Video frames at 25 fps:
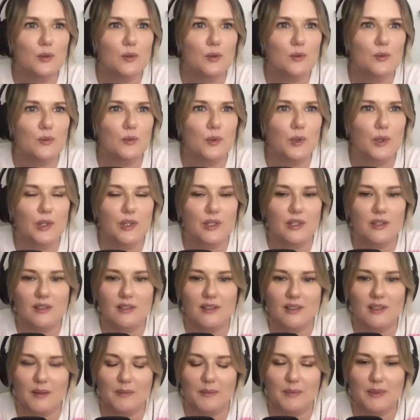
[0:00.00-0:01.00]
wood.
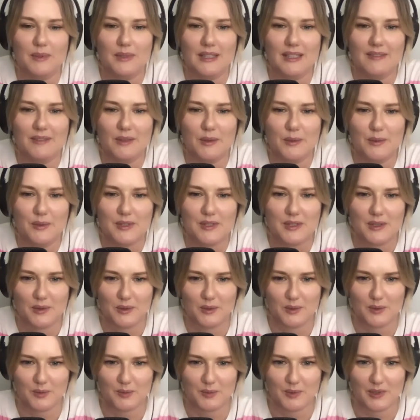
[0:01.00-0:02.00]
I believe it was the
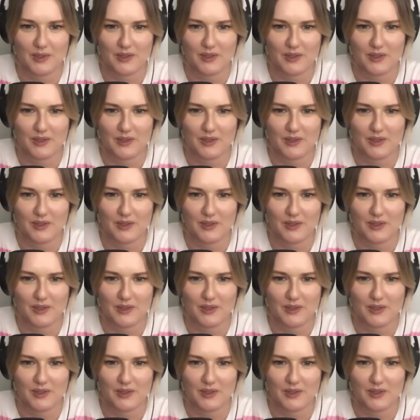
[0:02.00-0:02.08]
oud wood.